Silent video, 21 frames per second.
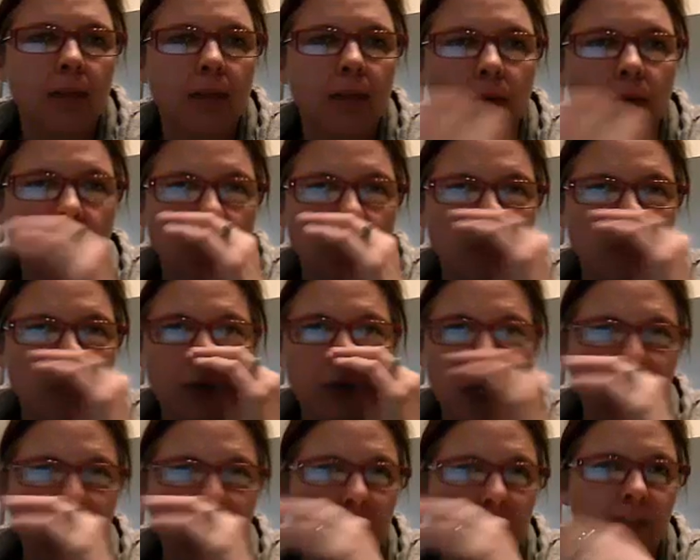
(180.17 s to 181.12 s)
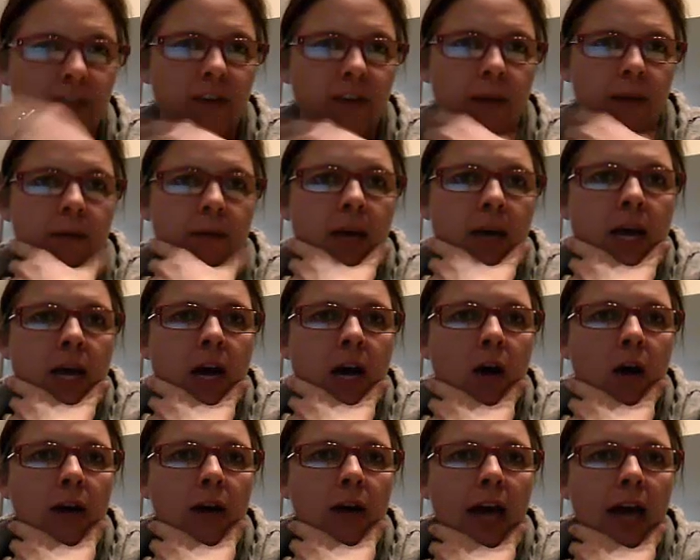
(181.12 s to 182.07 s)
that will go into all of them.
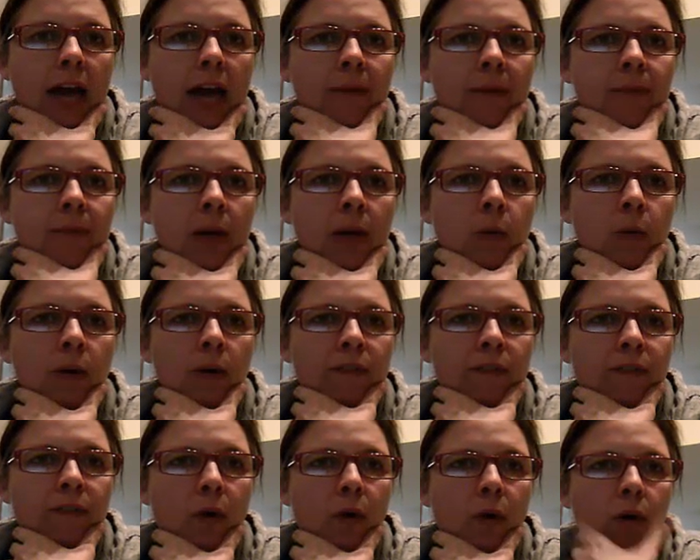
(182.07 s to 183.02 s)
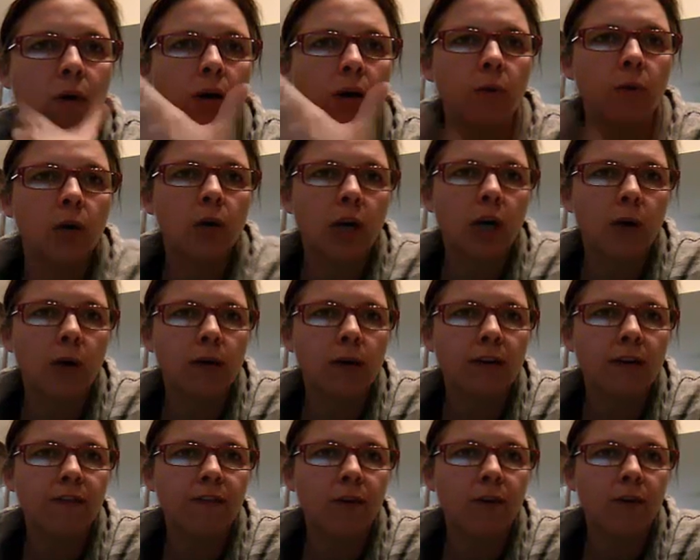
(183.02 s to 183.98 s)
Okay, well, 4 will go
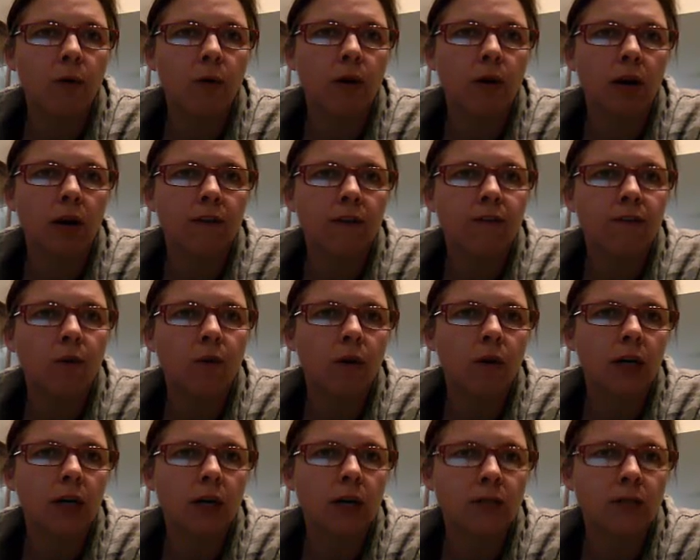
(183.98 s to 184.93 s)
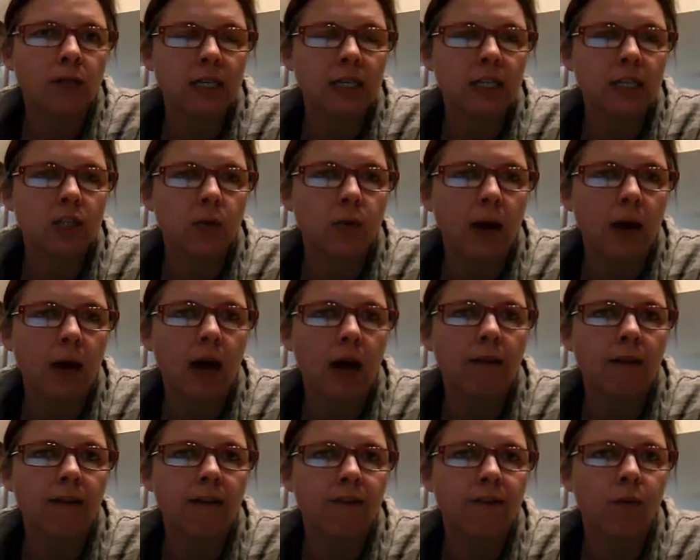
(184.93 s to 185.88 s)
into 4, 4 goes into
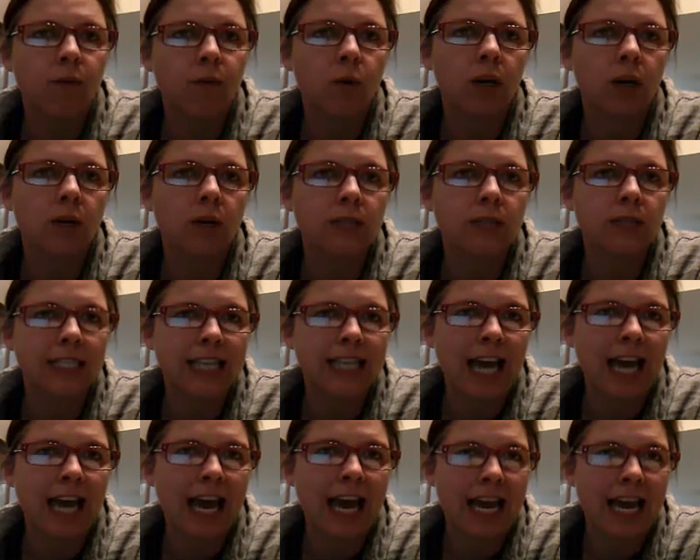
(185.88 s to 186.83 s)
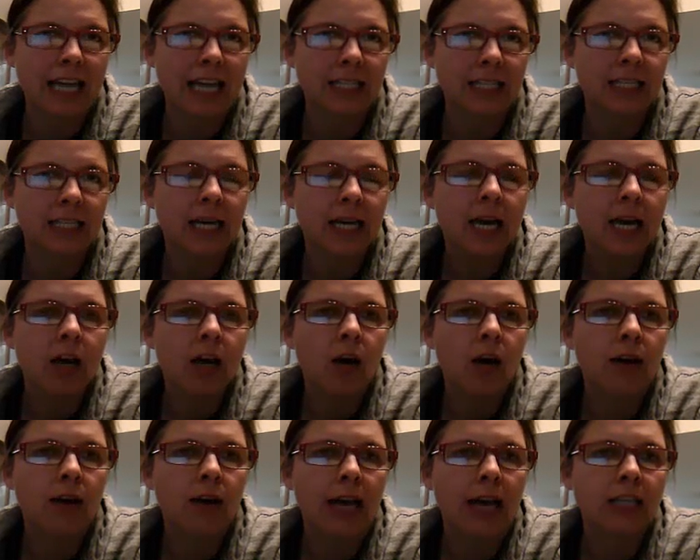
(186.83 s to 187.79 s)
12, and 4 goes into 8.
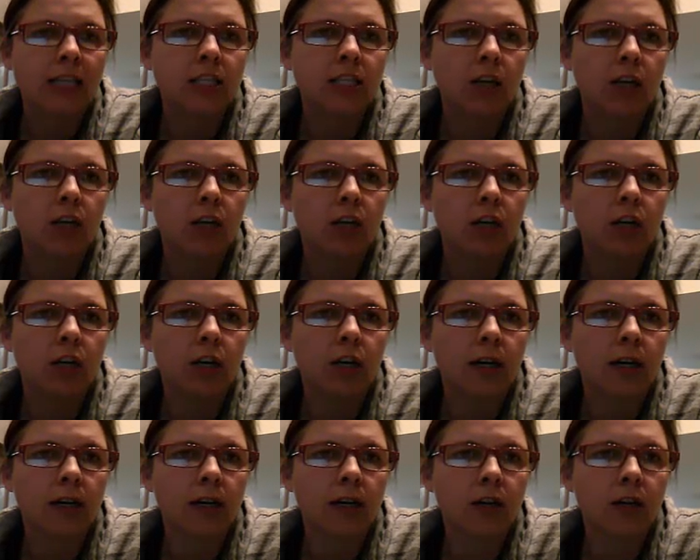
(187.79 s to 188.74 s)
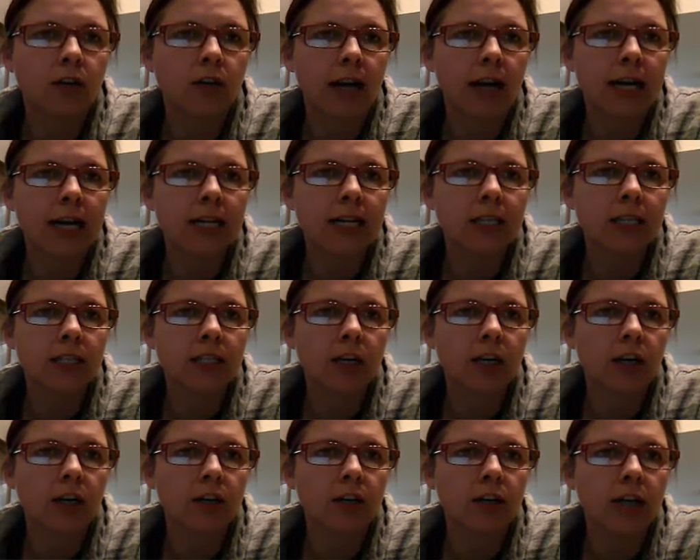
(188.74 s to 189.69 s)
Okay, so your
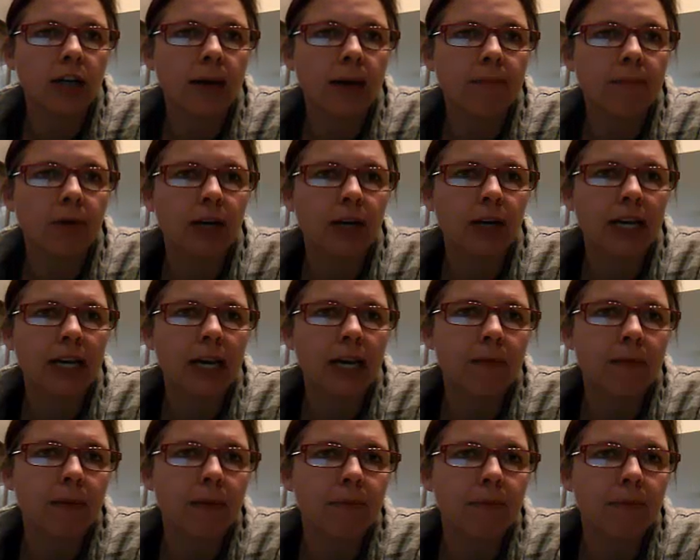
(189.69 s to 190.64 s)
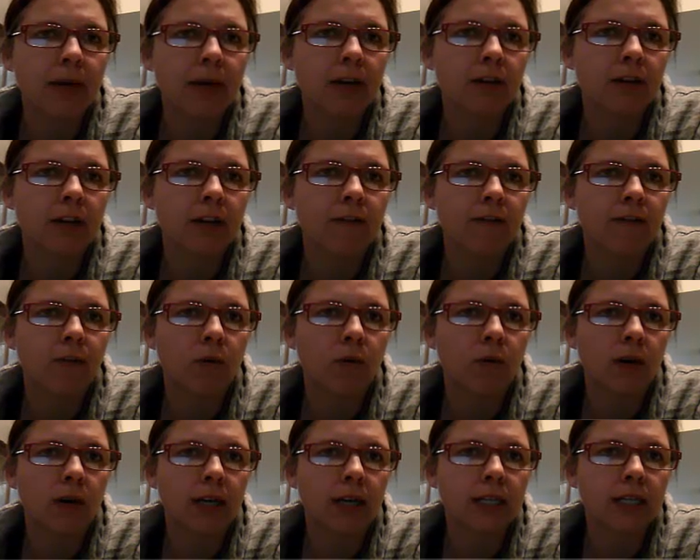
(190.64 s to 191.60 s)
number, it can't be bigger than
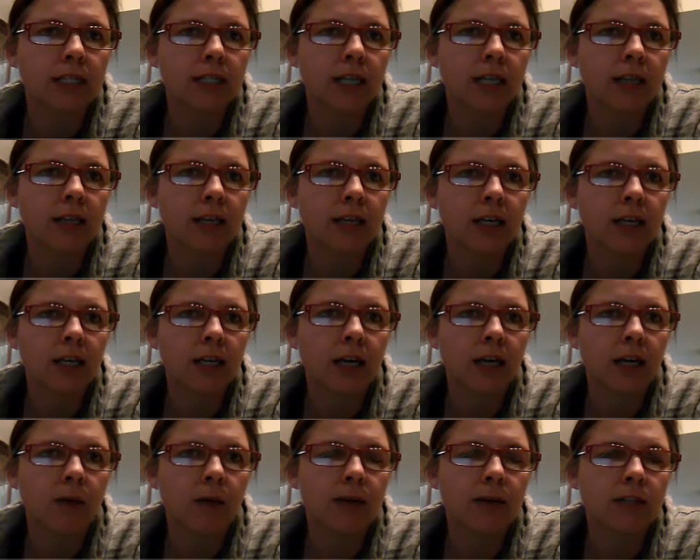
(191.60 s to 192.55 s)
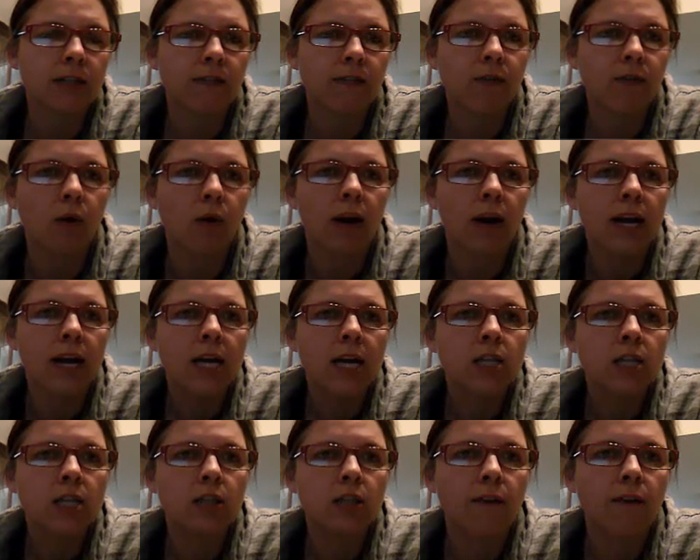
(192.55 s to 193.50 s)
4 because nothing can go into 4.
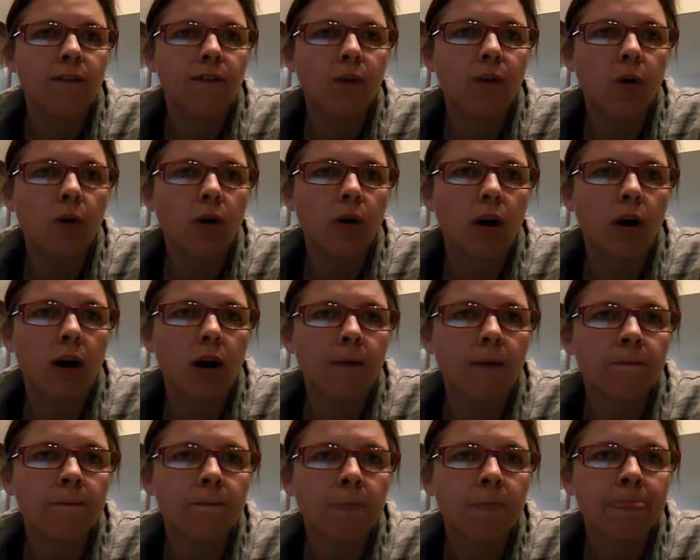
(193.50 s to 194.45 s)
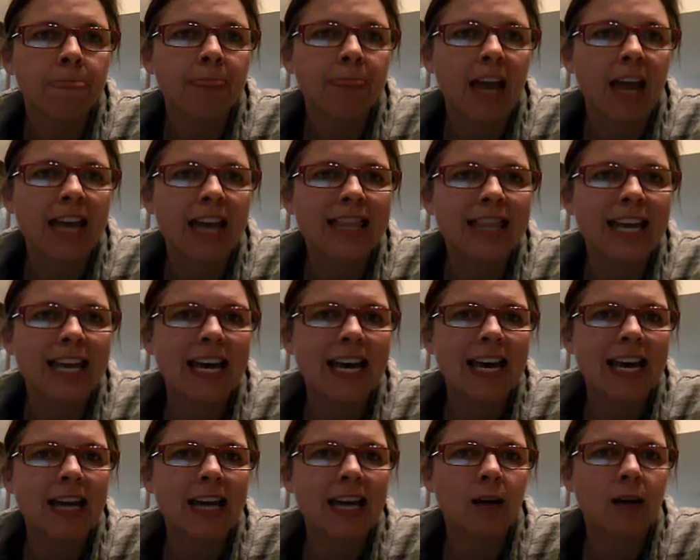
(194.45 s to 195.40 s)
So 4, and
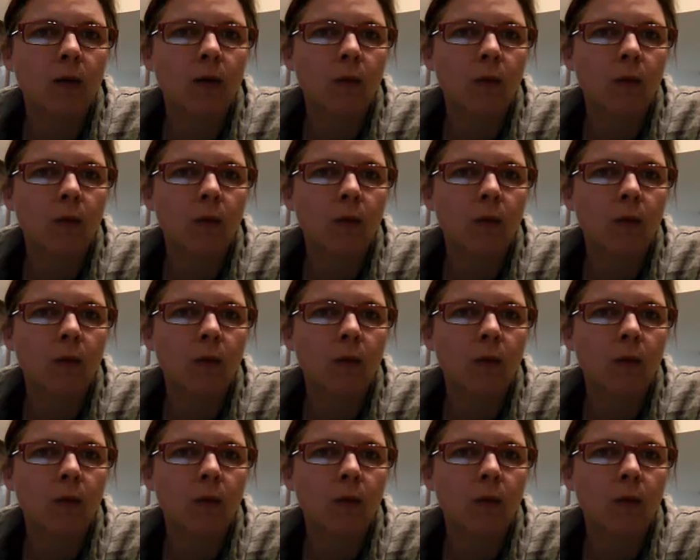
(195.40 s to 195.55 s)
then